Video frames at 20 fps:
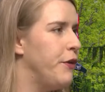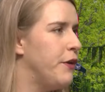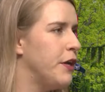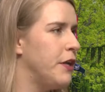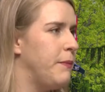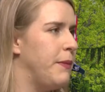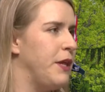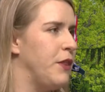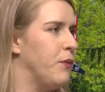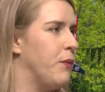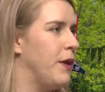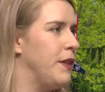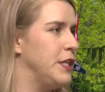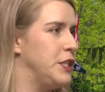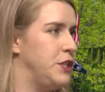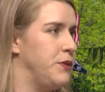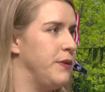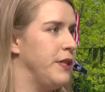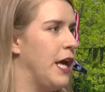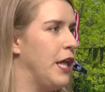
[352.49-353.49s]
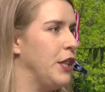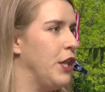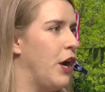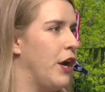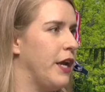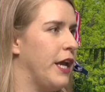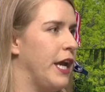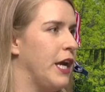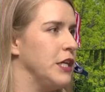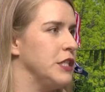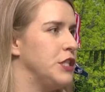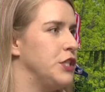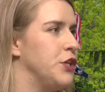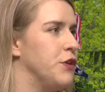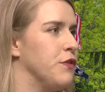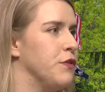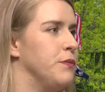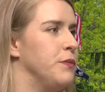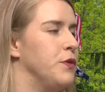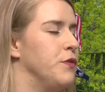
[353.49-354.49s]
going to be the one that's doing that lawn care, snow
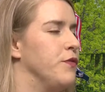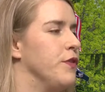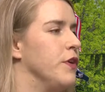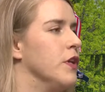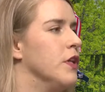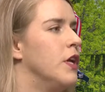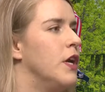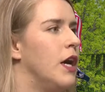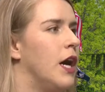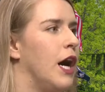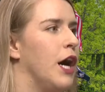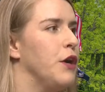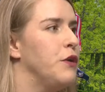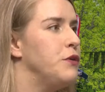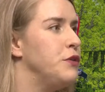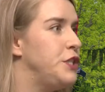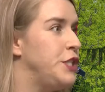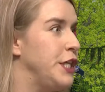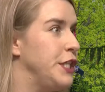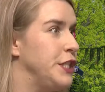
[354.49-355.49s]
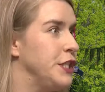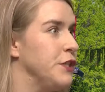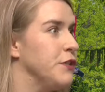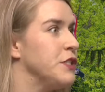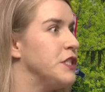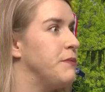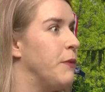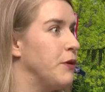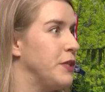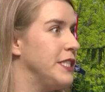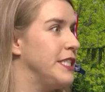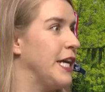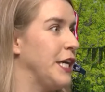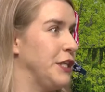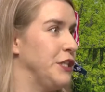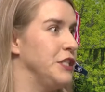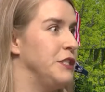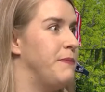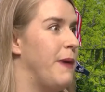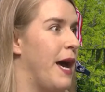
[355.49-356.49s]
removal? Who's changing those smoke
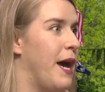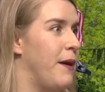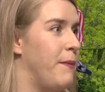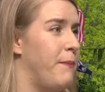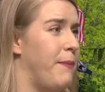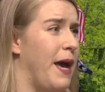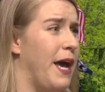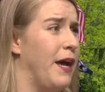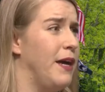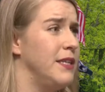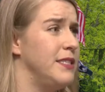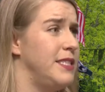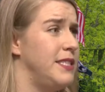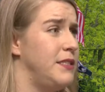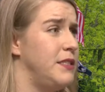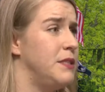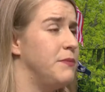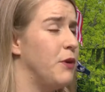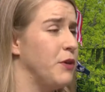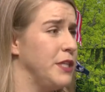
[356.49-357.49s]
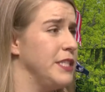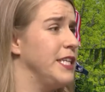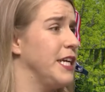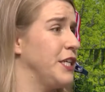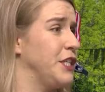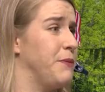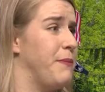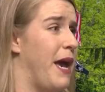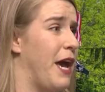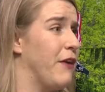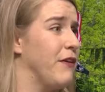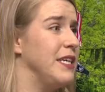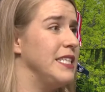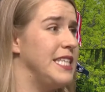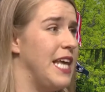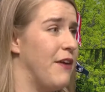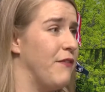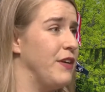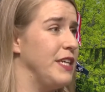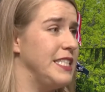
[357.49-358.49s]
detector batteries
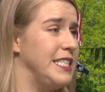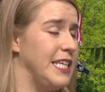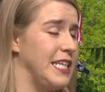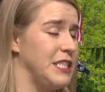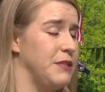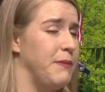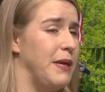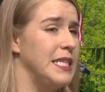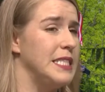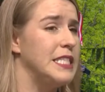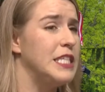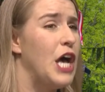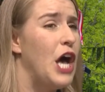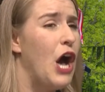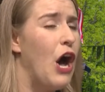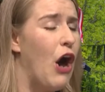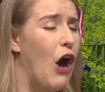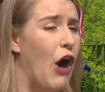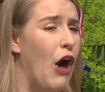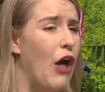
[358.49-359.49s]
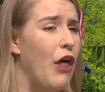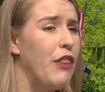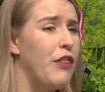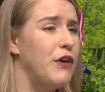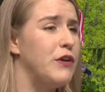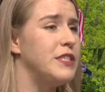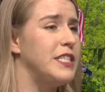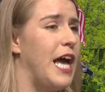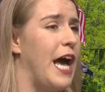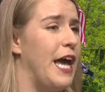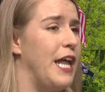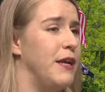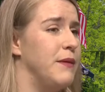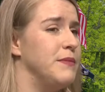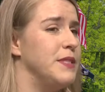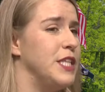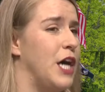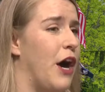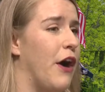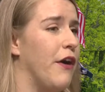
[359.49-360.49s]
every 6 months? All those
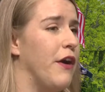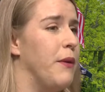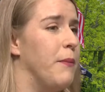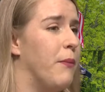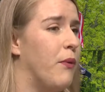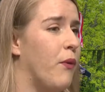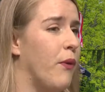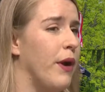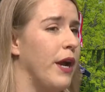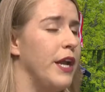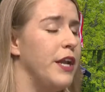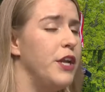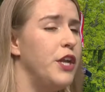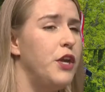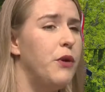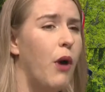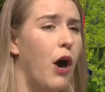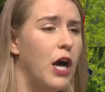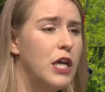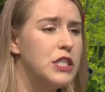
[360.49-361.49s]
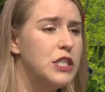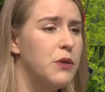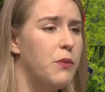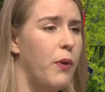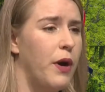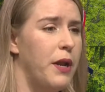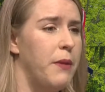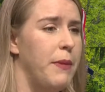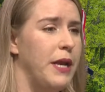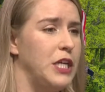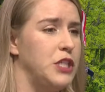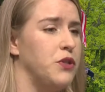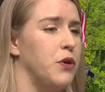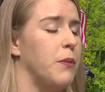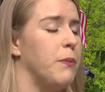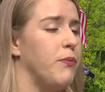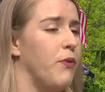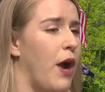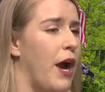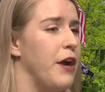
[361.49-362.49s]
items are important. You also want to make sure
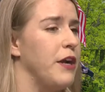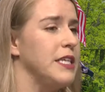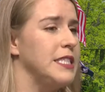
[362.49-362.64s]
prior to